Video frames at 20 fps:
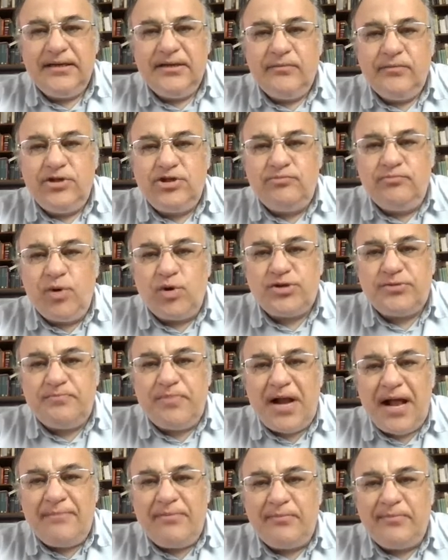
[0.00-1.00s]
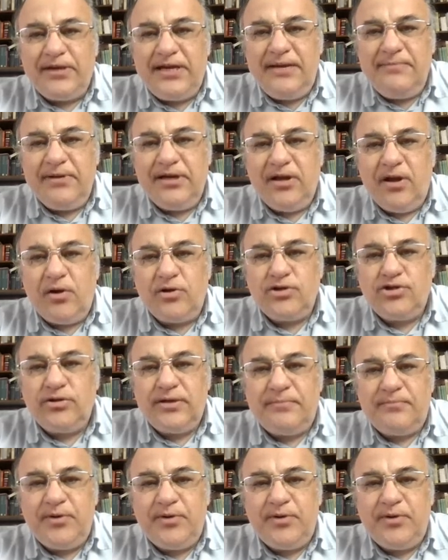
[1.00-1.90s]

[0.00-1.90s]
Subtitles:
which most probably belonged to the